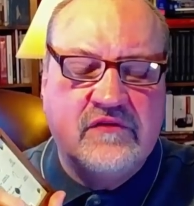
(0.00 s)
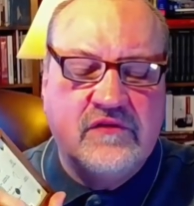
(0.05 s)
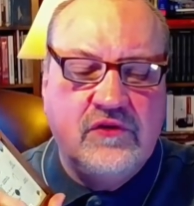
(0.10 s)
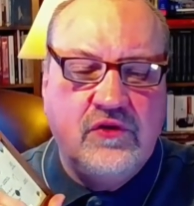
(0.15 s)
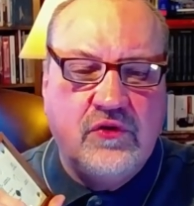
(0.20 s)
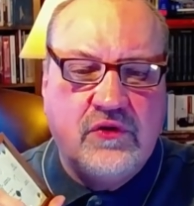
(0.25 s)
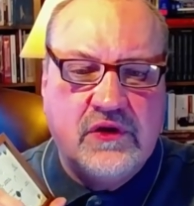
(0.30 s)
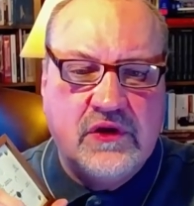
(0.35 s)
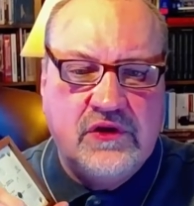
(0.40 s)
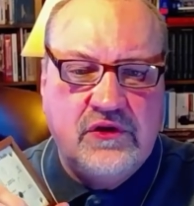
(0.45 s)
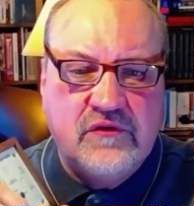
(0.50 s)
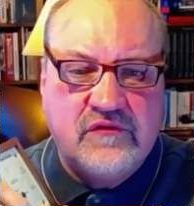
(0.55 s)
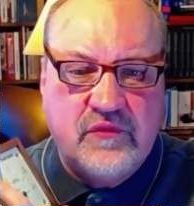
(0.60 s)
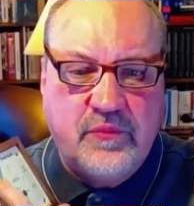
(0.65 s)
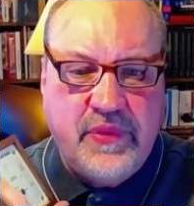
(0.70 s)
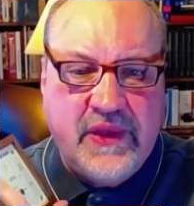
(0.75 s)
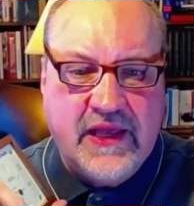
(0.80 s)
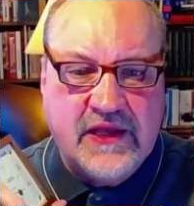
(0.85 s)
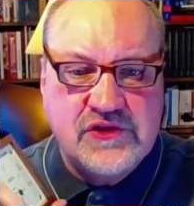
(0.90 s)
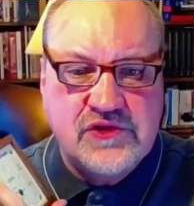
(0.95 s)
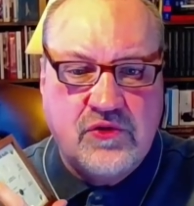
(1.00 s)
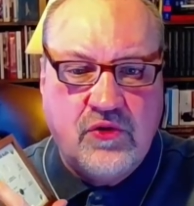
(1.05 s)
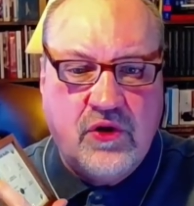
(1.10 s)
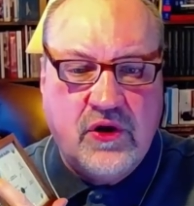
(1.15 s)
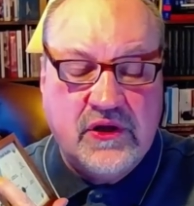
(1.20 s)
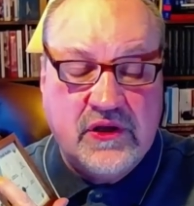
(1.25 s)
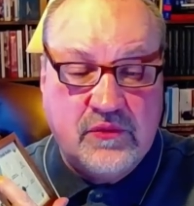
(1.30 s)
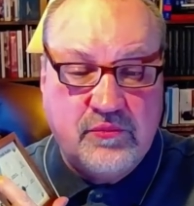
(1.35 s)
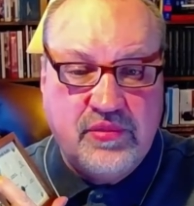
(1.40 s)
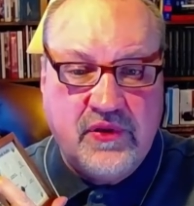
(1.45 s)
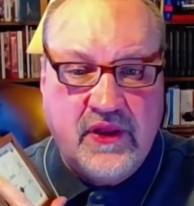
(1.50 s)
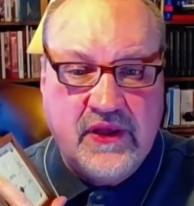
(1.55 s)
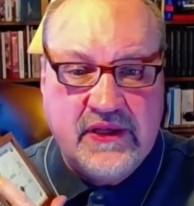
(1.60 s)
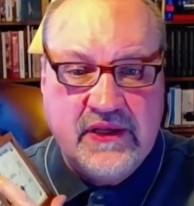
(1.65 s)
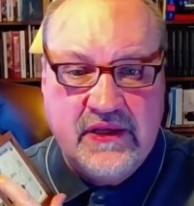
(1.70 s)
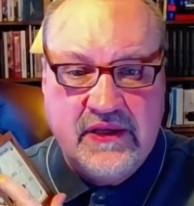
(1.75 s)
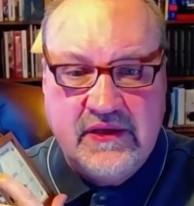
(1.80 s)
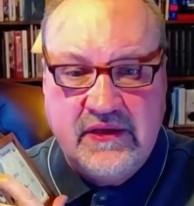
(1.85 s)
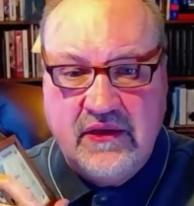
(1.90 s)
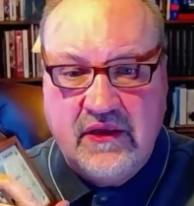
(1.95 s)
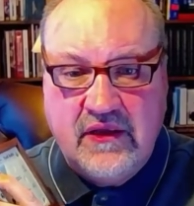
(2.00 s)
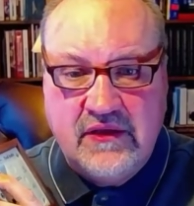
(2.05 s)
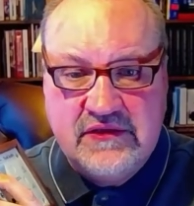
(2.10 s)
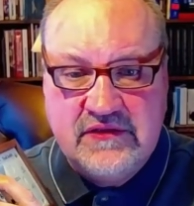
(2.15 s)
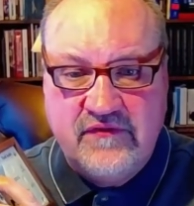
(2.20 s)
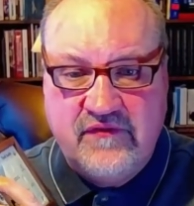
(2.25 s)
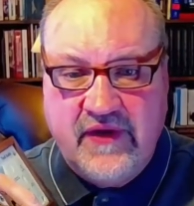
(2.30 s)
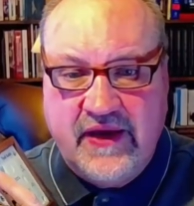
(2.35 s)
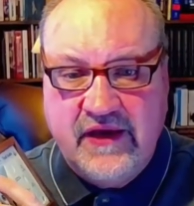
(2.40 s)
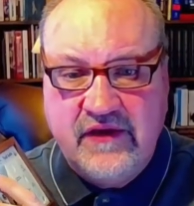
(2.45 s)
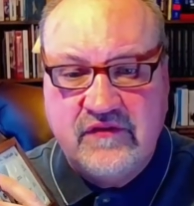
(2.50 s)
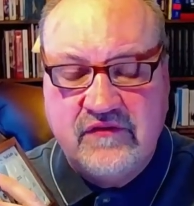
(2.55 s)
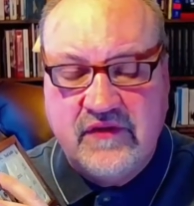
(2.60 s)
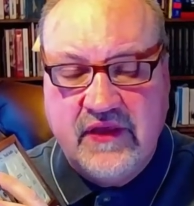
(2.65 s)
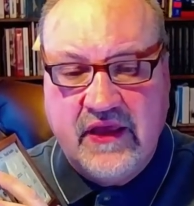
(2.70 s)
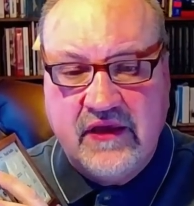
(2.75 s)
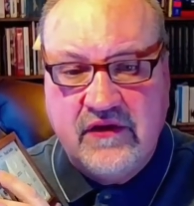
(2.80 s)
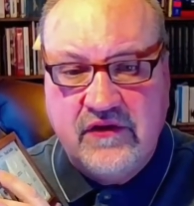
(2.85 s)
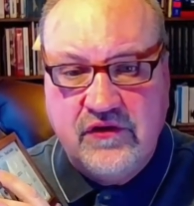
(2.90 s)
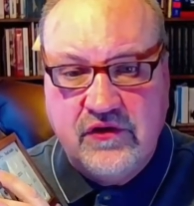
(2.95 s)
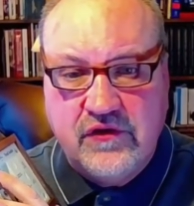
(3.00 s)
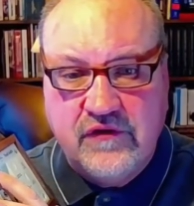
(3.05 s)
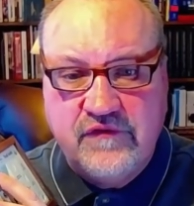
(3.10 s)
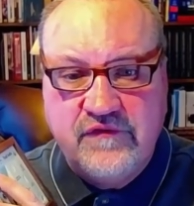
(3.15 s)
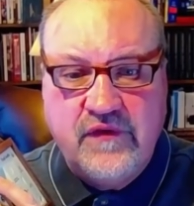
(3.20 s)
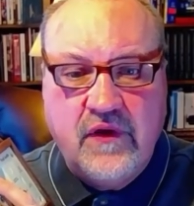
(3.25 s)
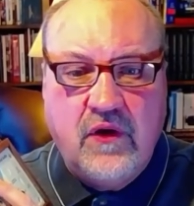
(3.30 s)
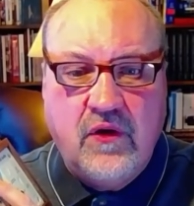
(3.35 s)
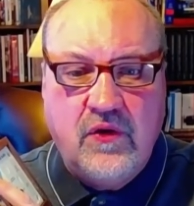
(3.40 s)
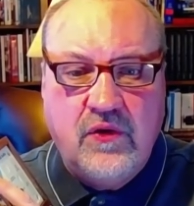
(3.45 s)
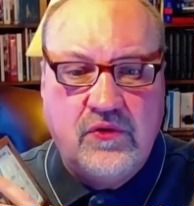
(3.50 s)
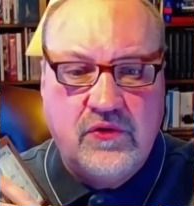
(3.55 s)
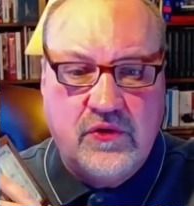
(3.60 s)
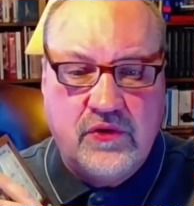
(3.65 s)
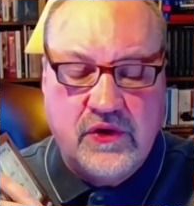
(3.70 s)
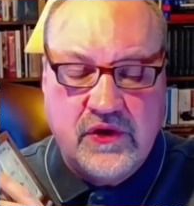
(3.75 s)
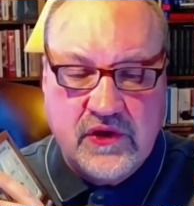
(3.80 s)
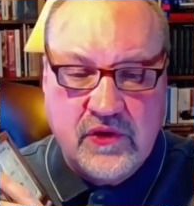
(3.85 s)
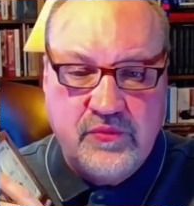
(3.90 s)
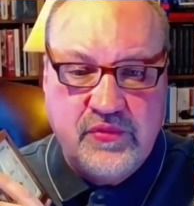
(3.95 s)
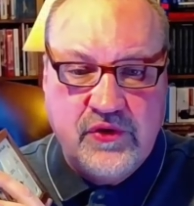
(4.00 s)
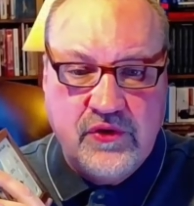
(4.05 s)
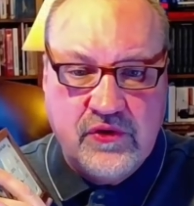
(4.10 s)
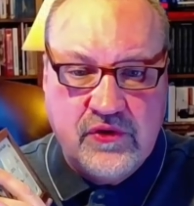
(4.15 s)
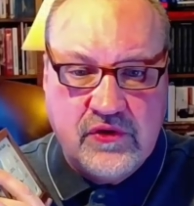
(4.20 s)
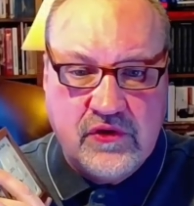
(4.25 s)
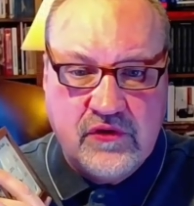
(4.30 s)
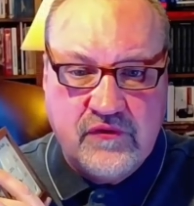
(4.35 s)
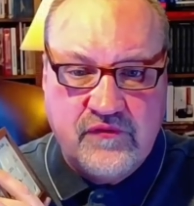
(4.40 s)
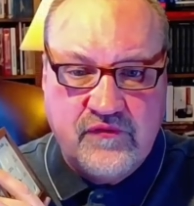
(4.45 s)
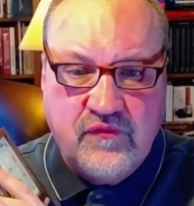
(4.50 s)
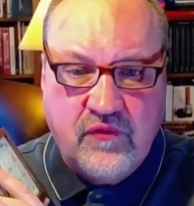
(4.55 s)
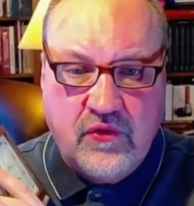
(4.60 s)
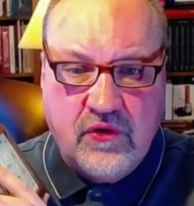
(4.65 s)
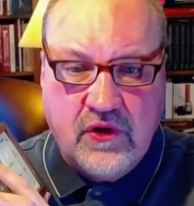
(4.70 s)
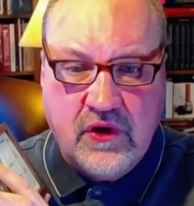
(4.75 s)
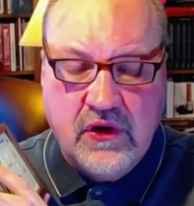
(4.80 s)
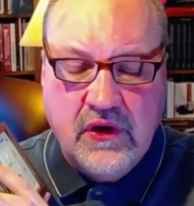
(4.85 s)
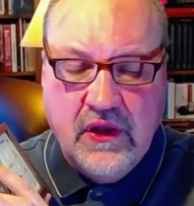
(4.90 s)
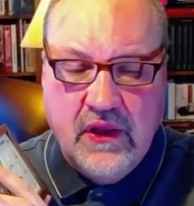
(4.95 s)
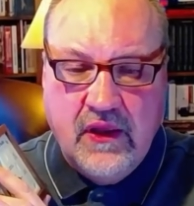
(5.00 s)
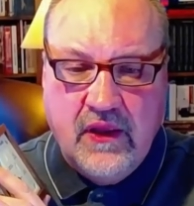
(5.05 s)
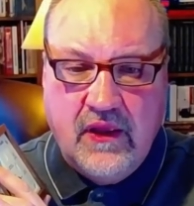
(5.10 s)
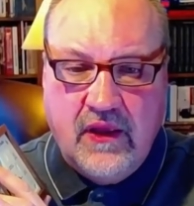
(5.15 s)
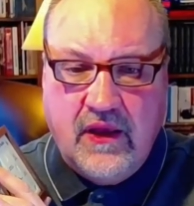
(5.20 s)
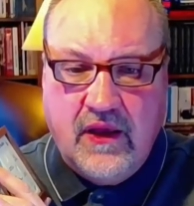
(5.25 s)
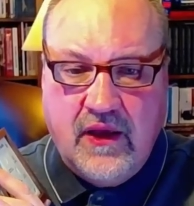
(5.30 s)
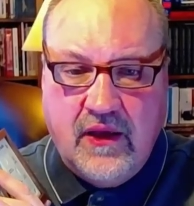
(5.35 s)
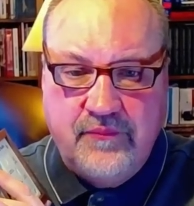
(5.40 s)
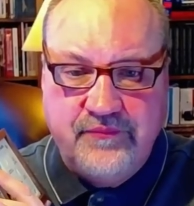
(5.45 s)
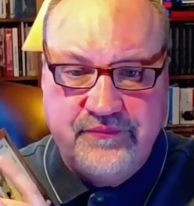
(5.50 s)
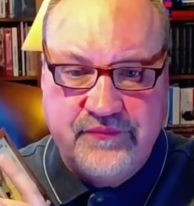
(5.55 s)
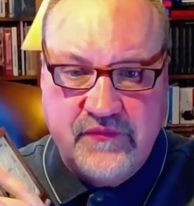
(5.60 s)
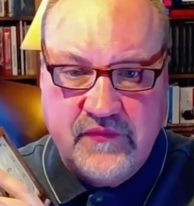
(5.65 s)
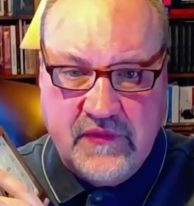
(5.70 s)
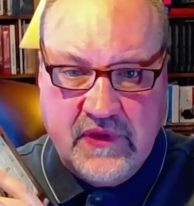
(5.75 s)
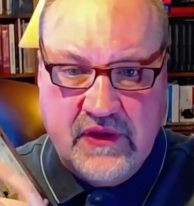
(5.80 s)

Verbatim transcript: so you can use a patch cord and plug in a device like your phone or a computer for um,